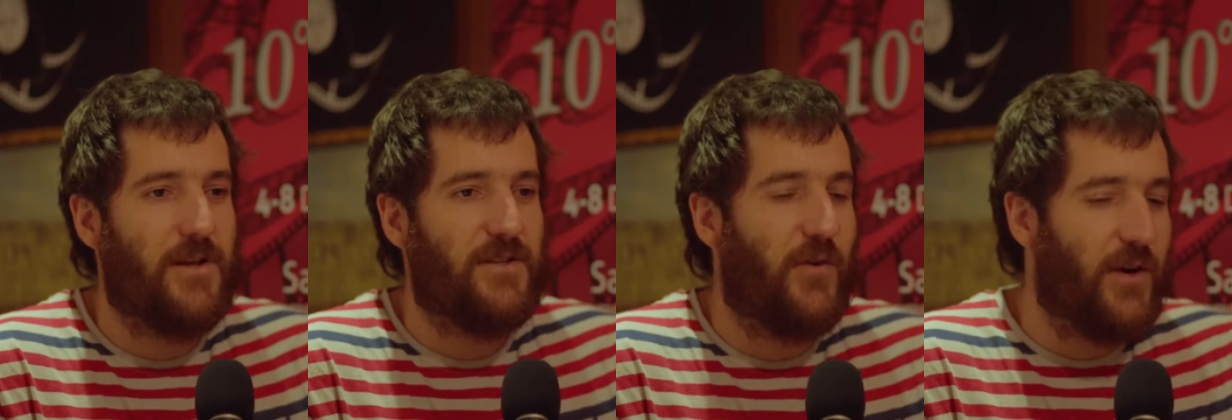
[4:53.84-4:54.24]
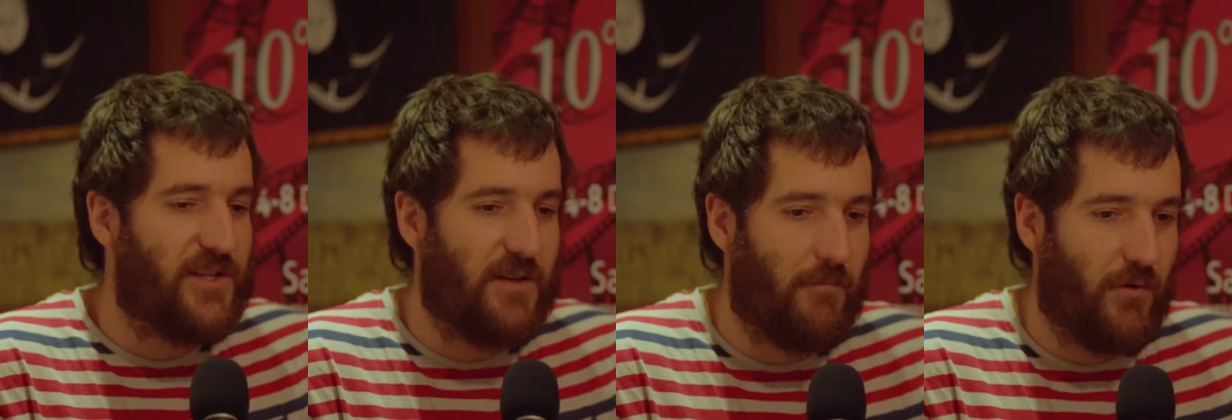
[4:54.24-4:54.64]
It's very
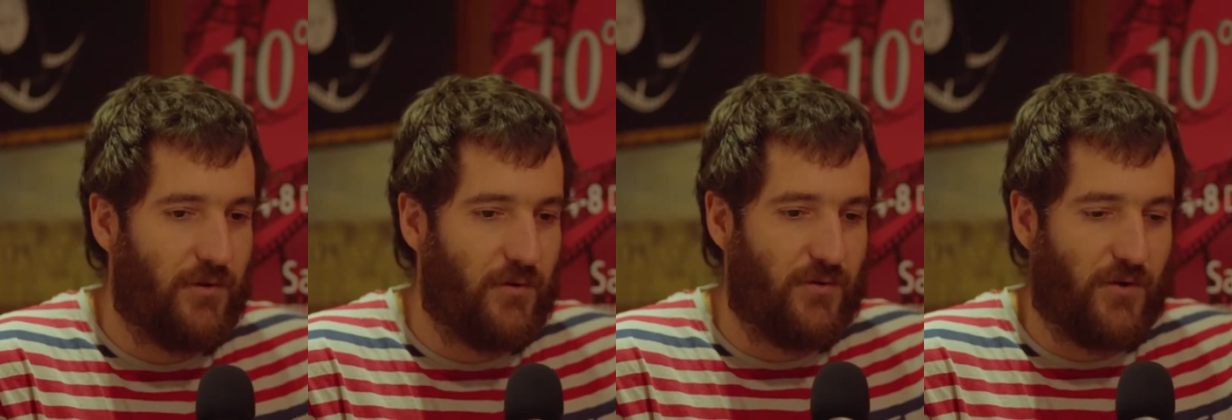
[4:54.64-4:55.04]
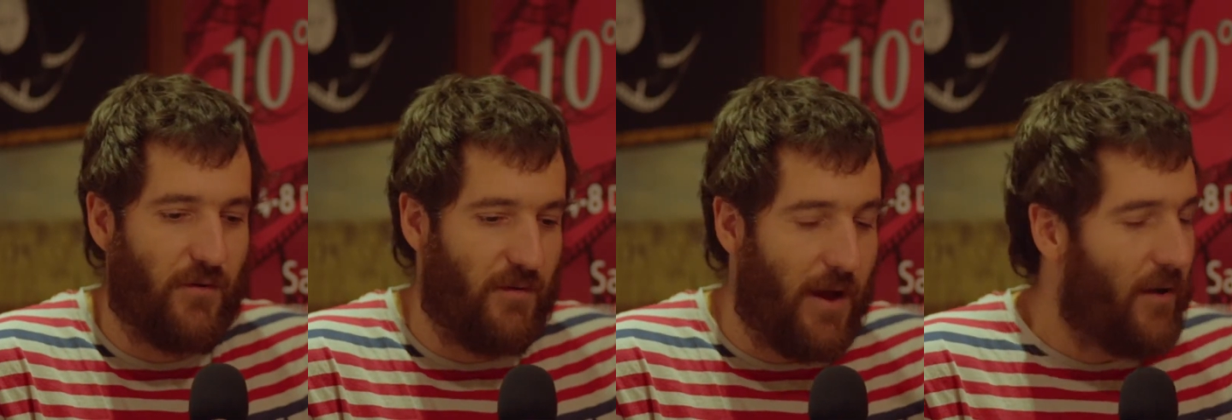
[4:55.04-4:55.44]
simple to
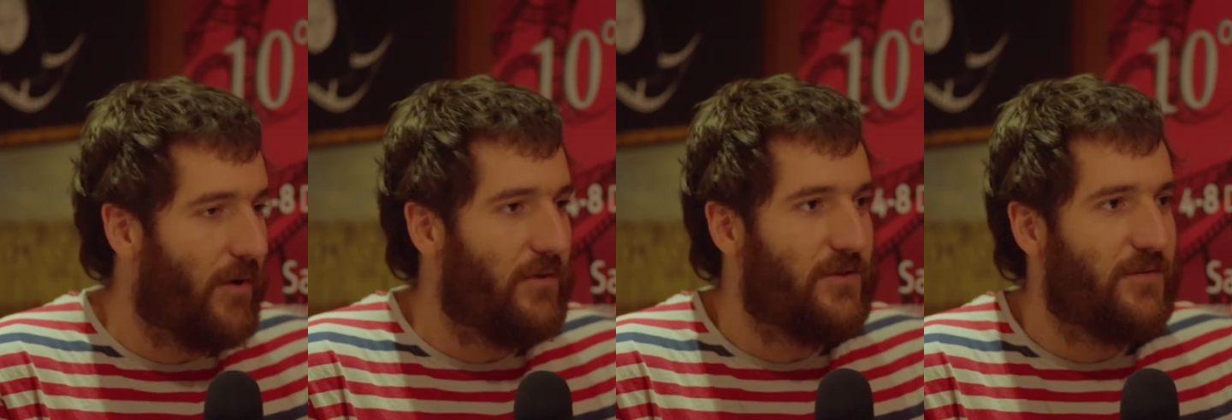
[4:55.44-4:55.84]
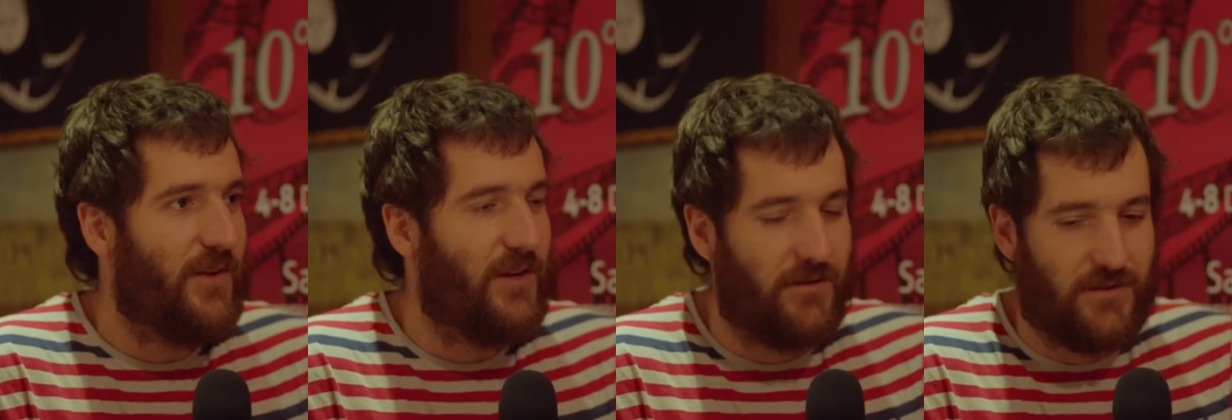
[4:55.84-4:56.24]
draw the backgrounds,
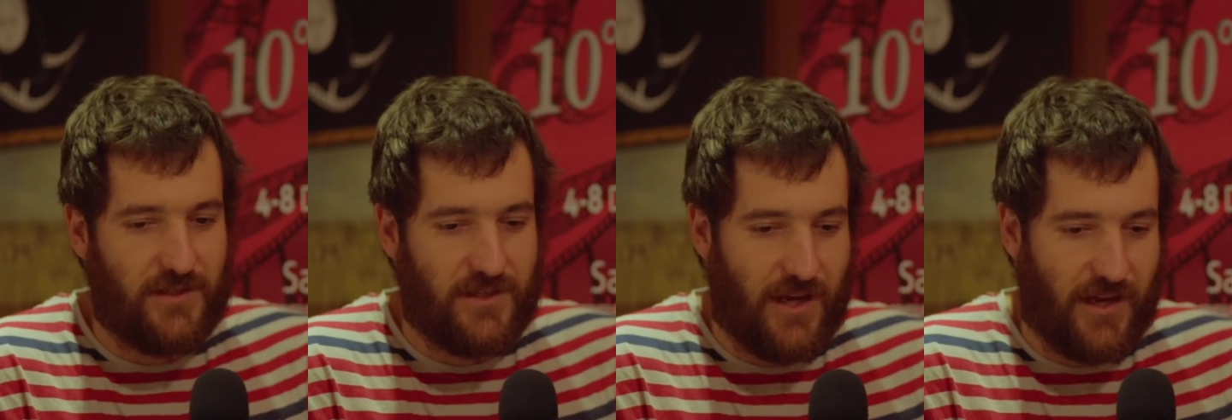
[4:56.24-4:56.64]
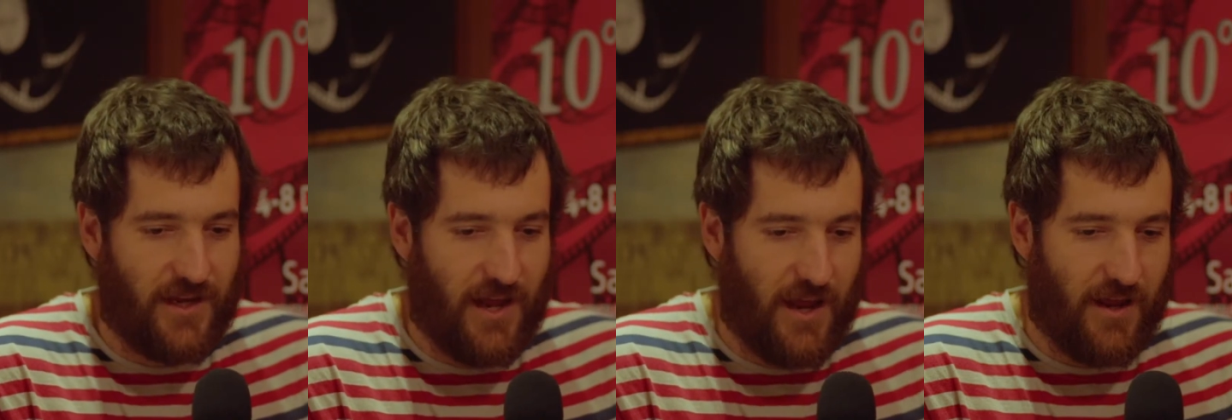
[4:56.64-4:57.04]
because it's
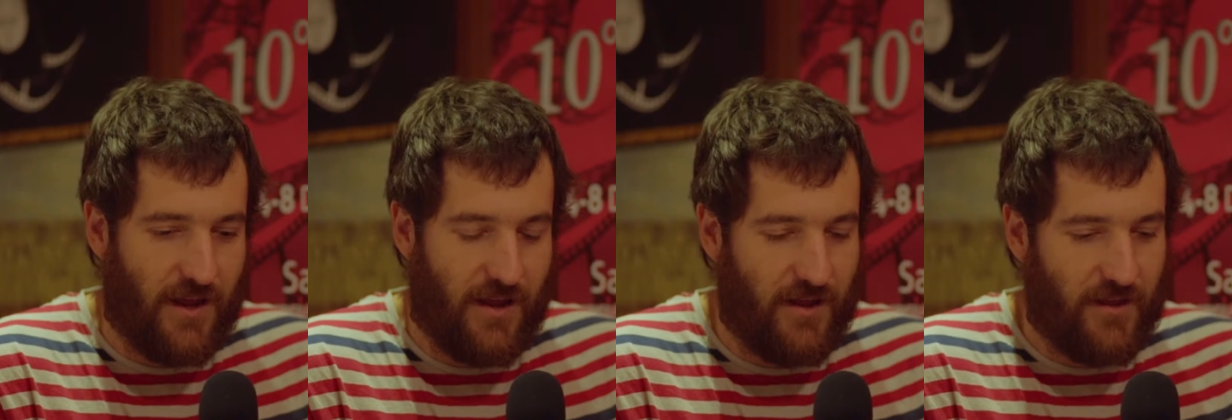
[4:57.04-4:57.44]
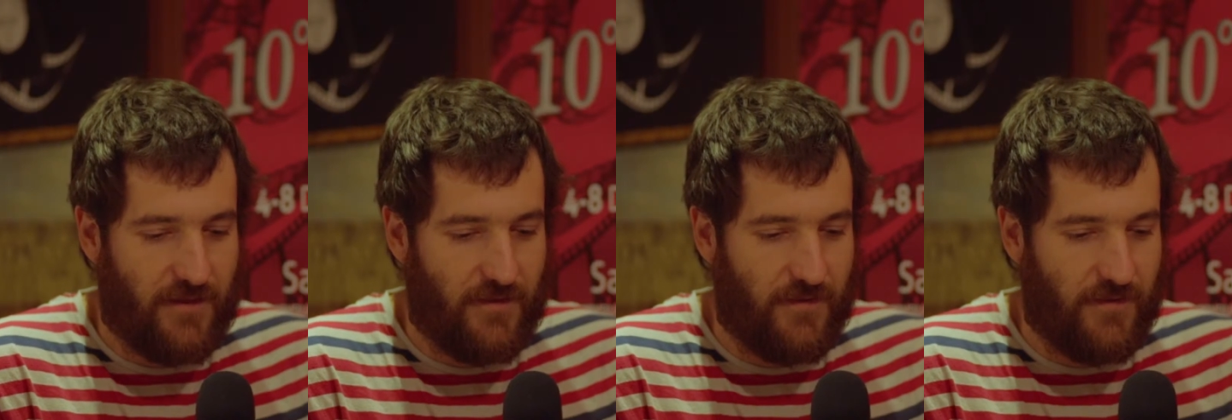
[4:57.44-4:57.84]
like
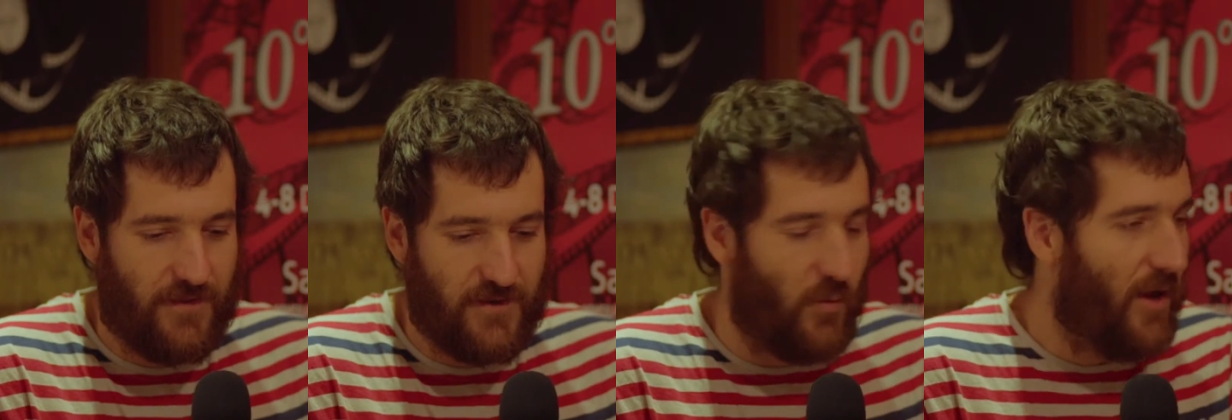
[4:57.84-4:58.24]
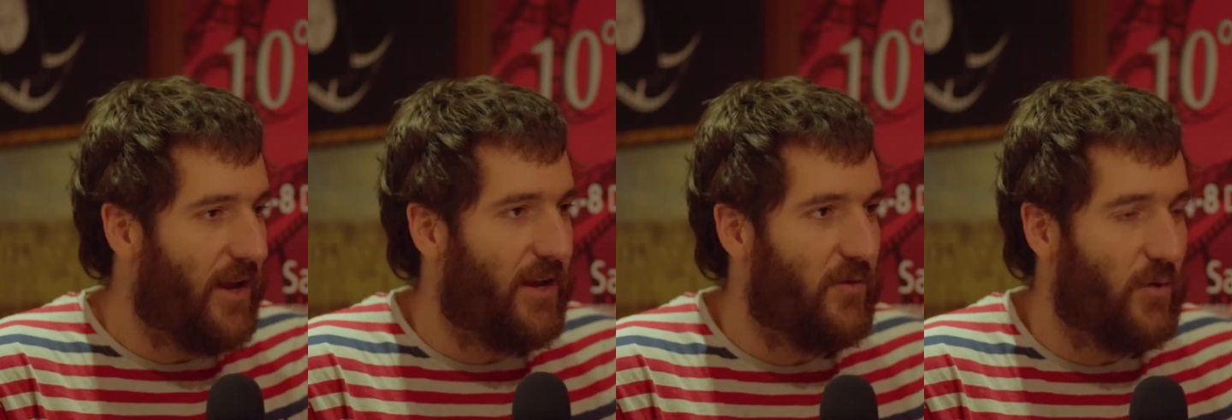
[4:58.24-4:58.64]
this
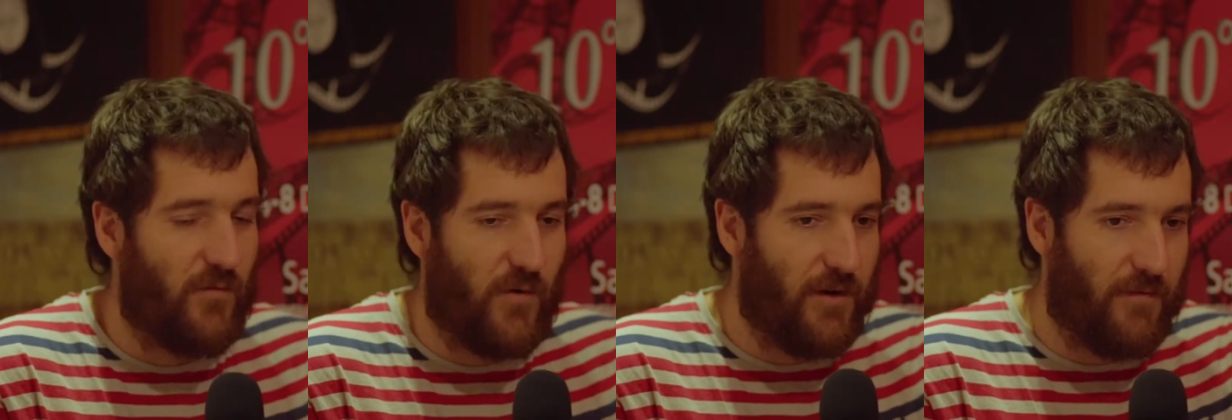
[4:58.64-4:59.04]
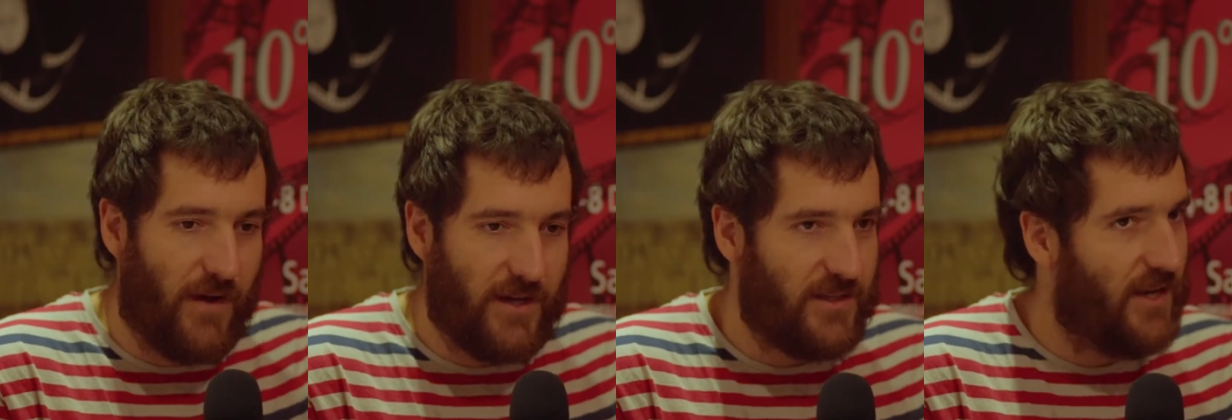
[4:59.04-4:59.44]
way I can do it very
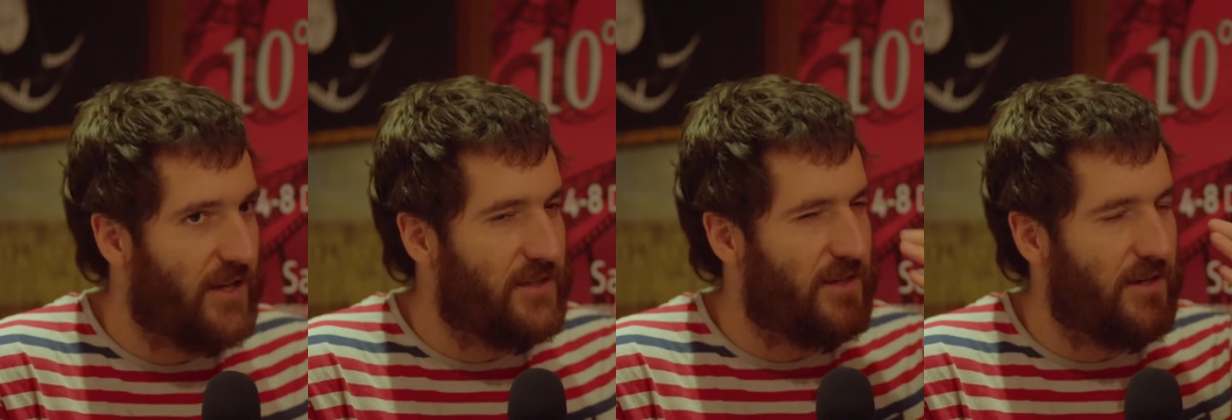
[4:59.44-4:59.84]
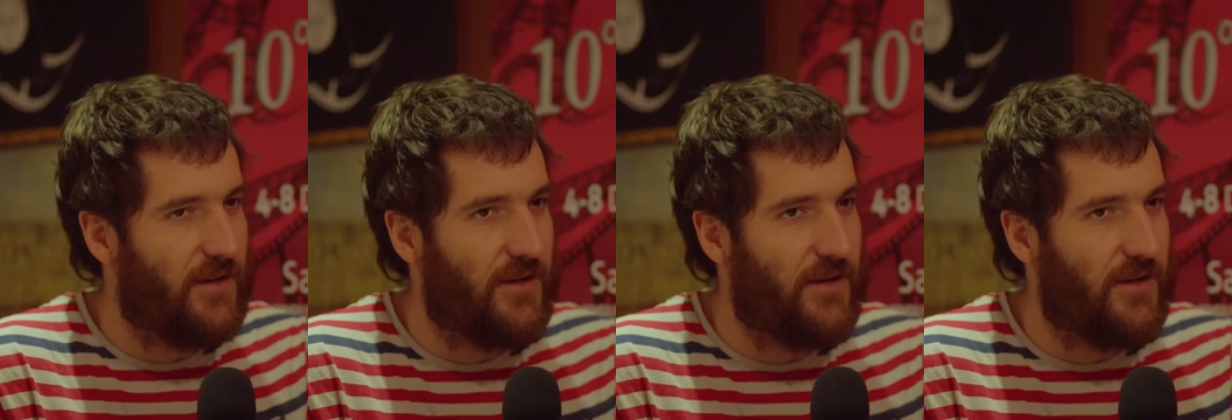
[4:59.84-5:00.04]
fast, and it's